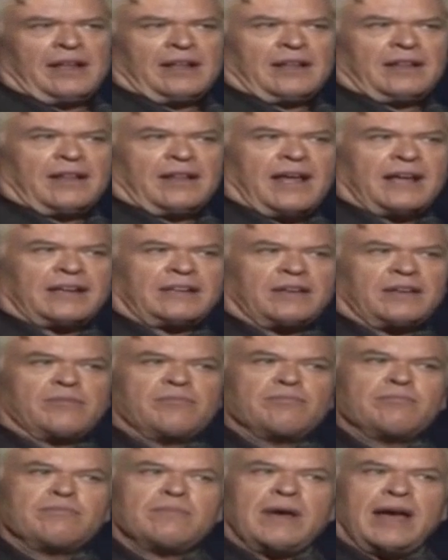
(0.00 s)
like a
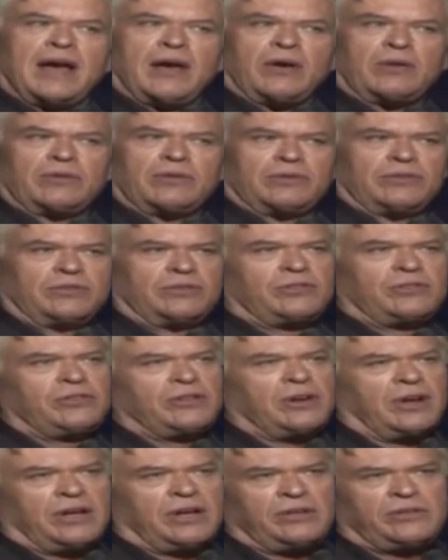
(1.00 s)
mountain's
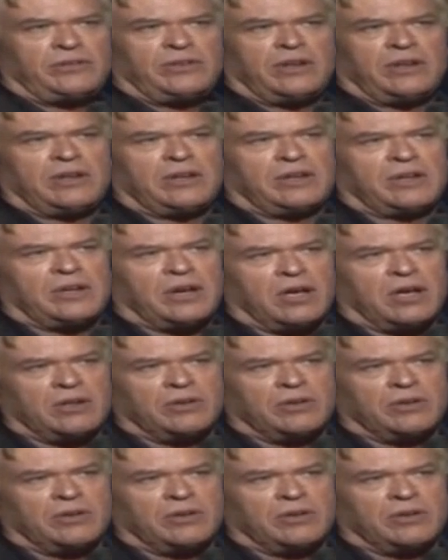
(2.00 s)
changing color